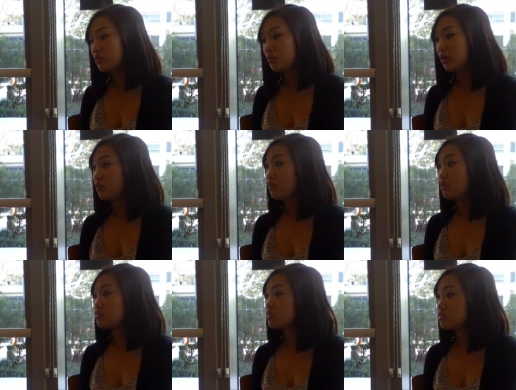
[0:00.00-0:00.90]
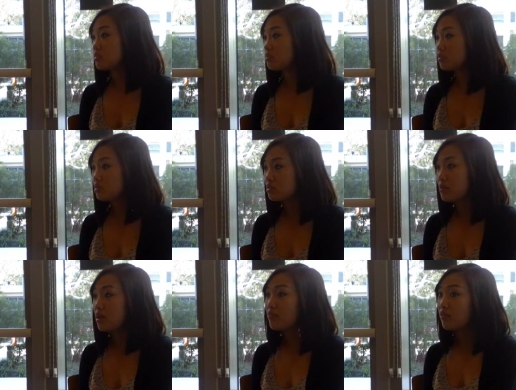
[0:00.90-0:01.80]
work at Wiener Schnitzel's to
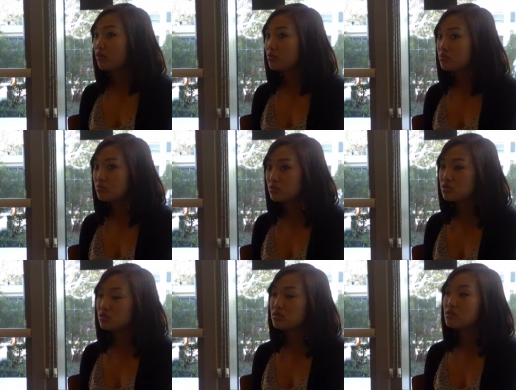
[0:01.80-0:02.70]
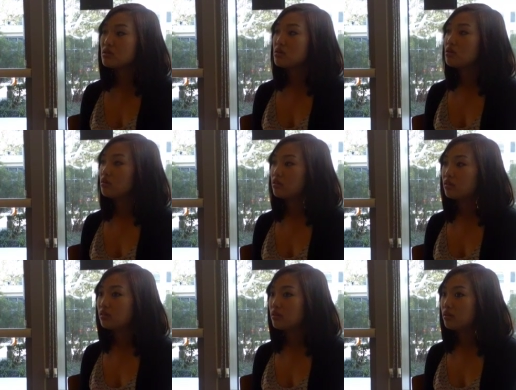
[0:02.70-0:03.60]
pay for our own tuition
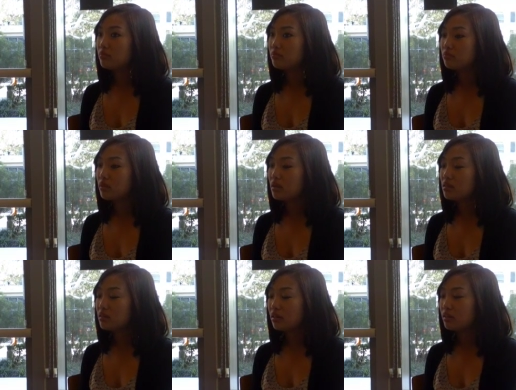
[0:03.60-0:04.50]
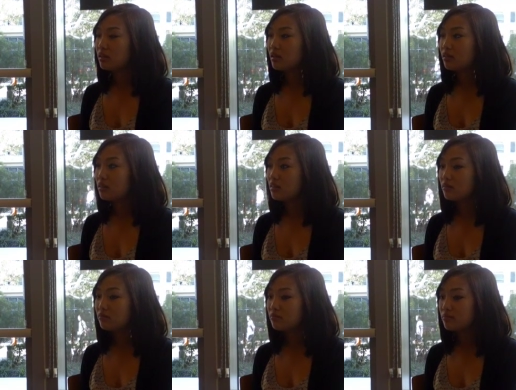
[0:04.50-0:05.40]
or anything like that. And
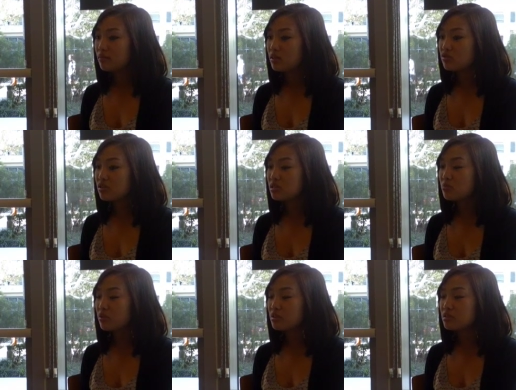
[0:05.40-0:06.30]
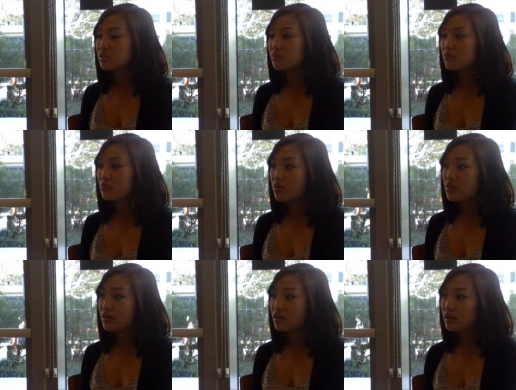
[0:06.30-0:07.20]
then they try to support us in every way
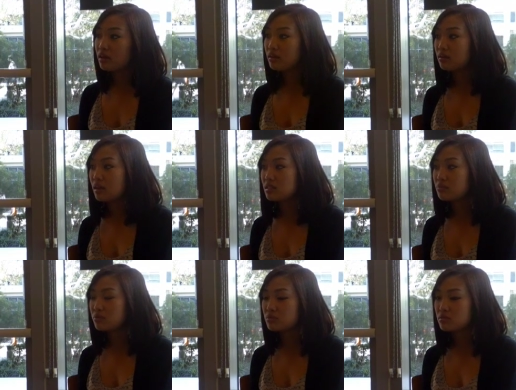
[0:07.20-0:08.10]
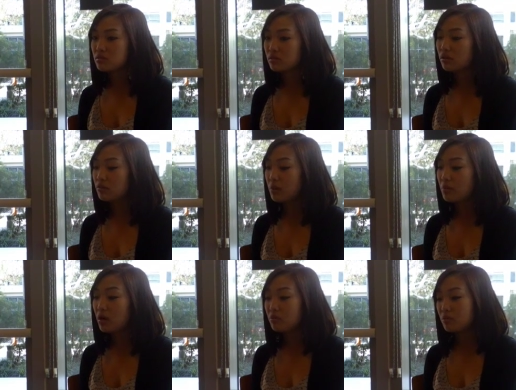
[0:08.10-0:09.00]
they can, as opposed to my
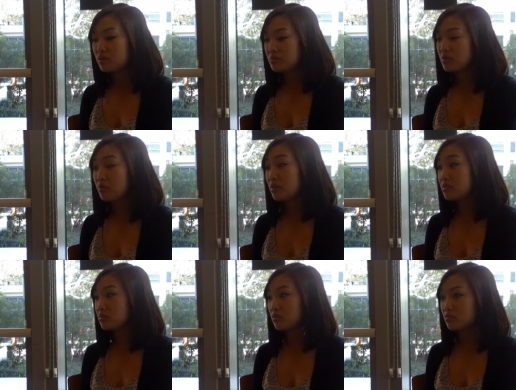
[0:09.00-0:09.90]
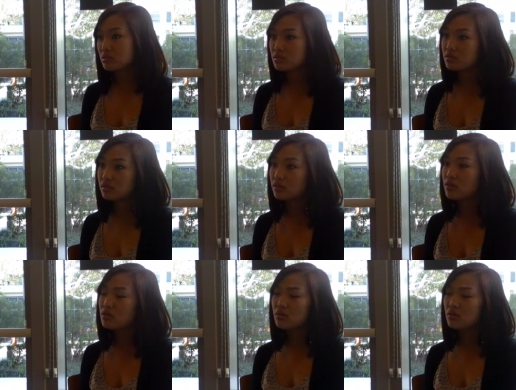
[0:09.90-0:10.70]
mom, who had to pay rent to her own sister,